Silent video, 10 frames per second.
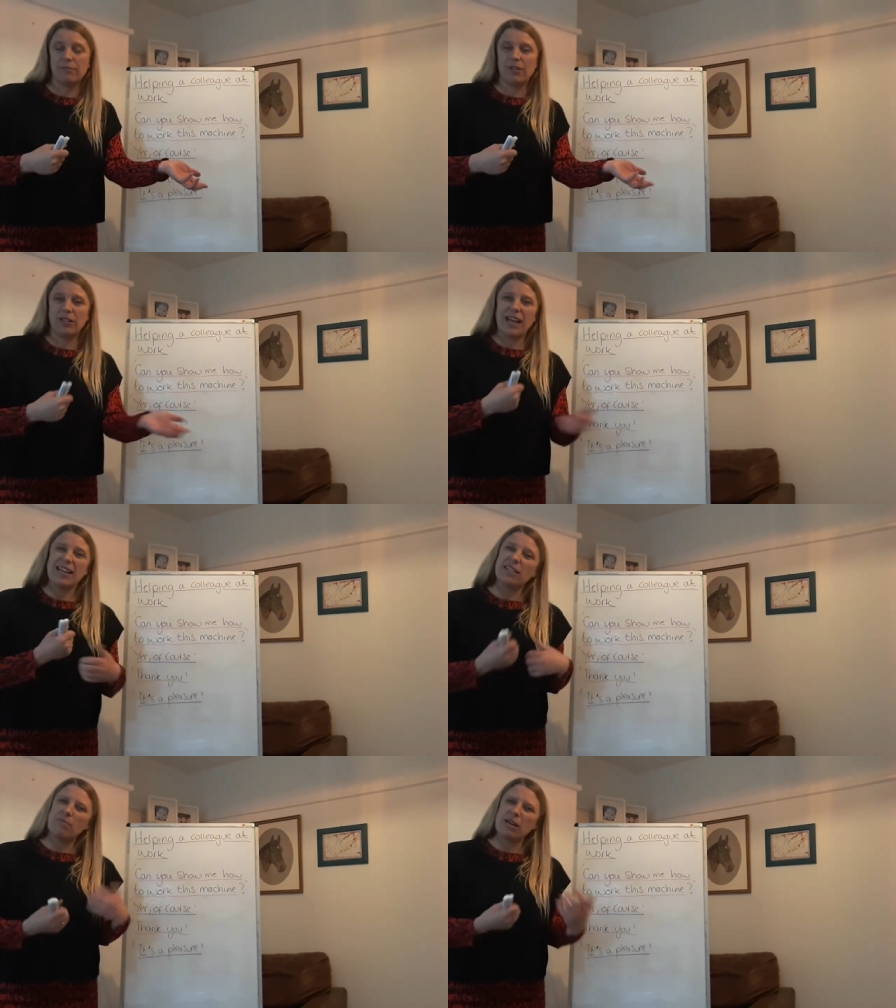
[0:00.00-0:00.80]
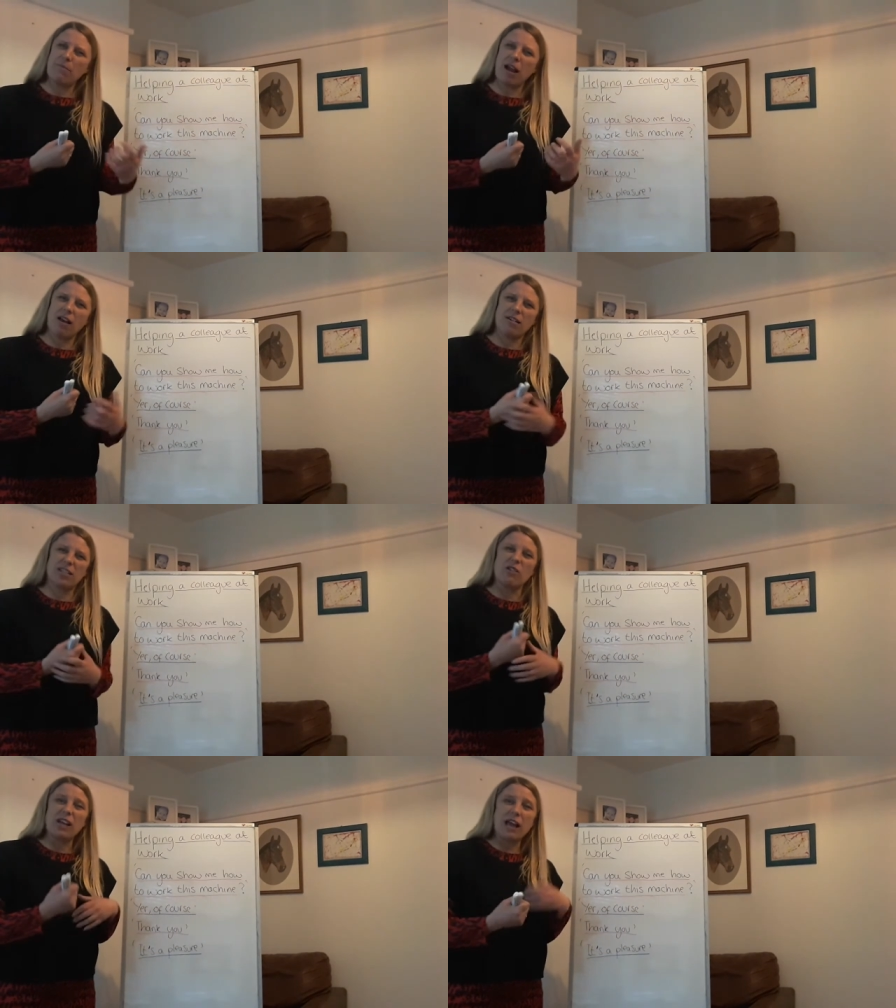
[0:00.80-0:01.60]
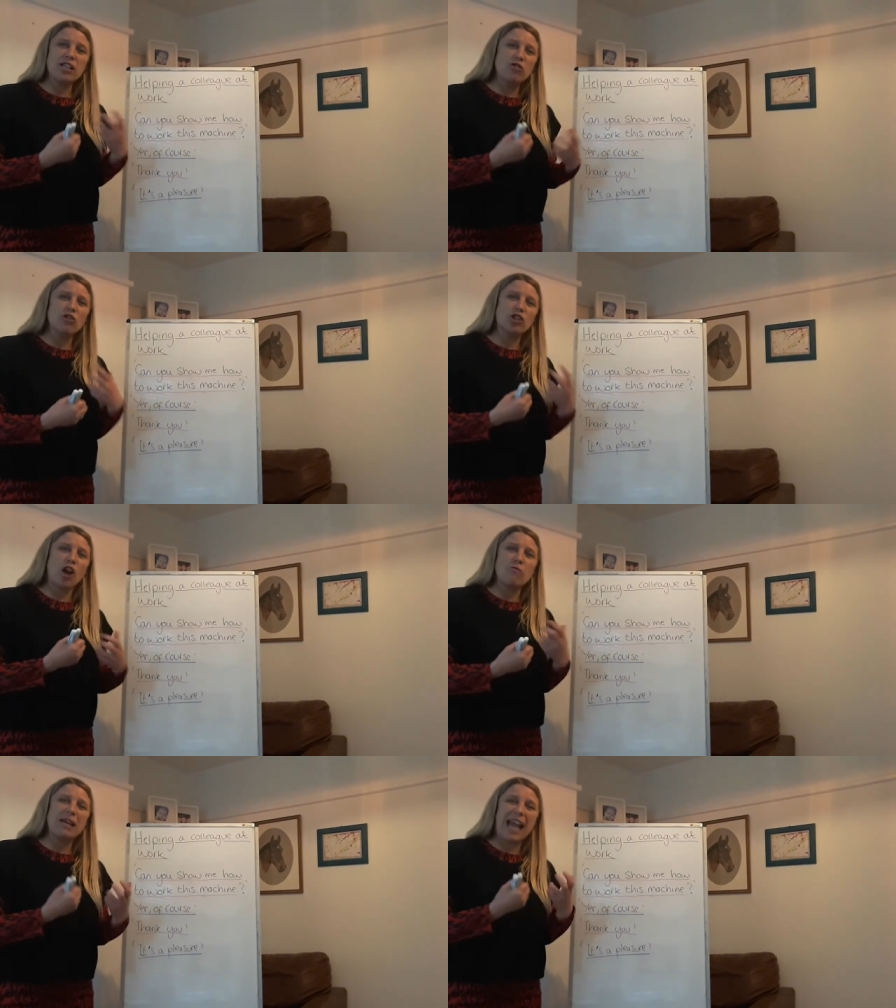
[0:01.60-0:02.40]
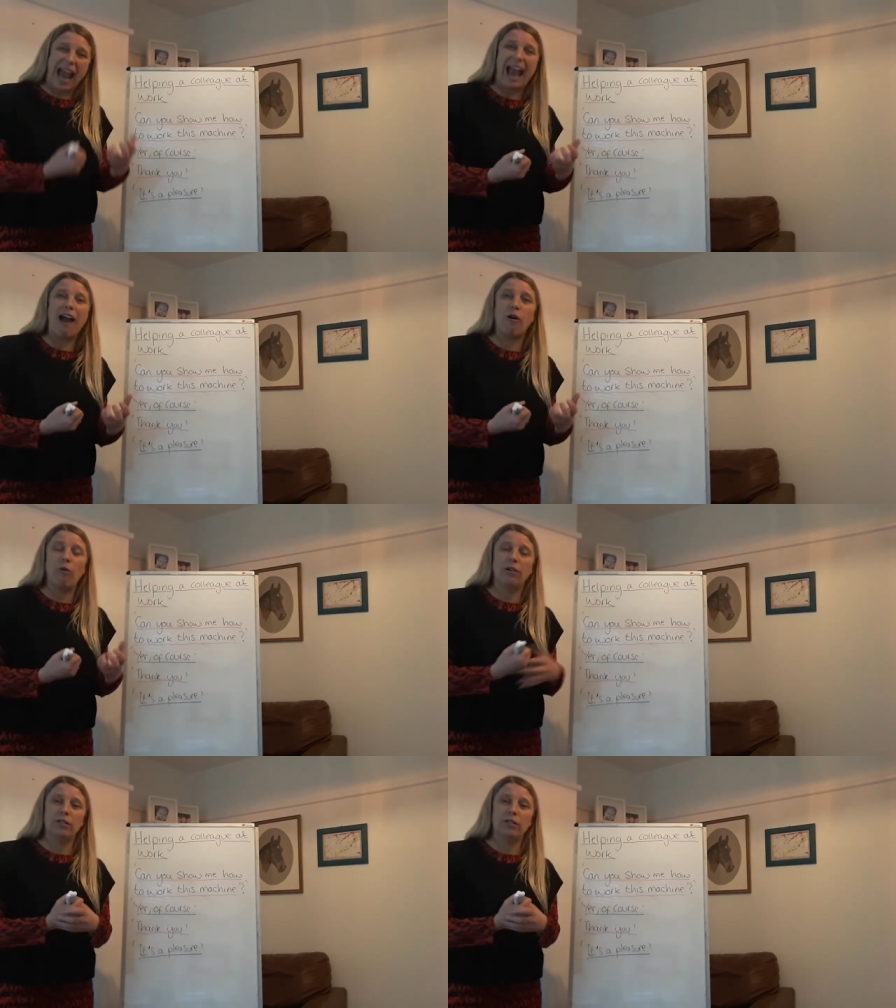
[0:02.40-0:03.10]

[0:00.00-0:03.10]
Okay, somebody might ask you, can you show me how